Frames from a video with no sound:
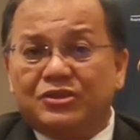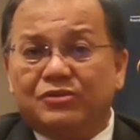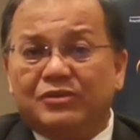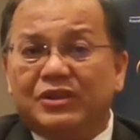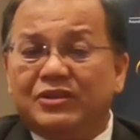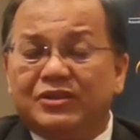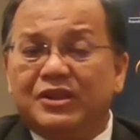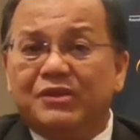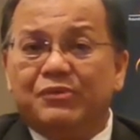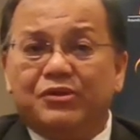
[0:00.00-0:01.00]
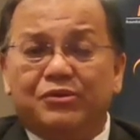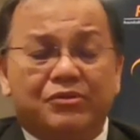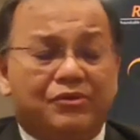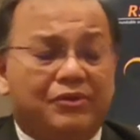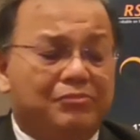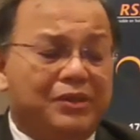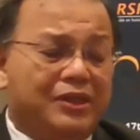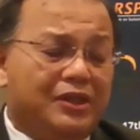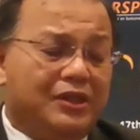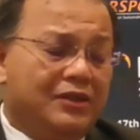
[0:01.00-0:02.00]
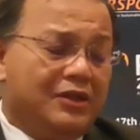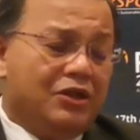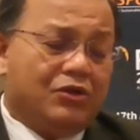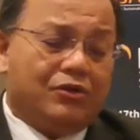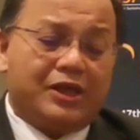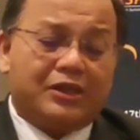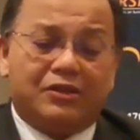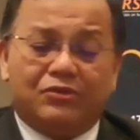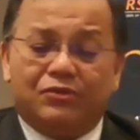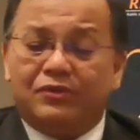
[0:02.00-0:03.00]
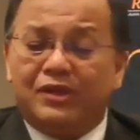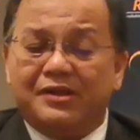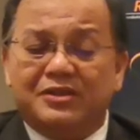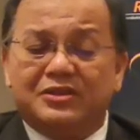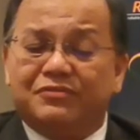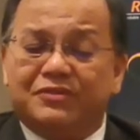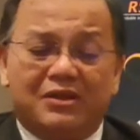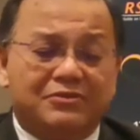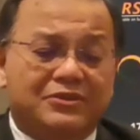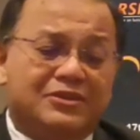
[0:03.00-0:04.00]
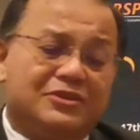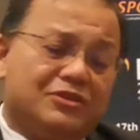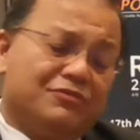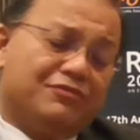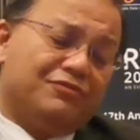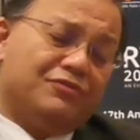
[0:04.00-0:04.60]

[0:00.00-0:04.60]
So in theory, we could be connected to tens of thousands of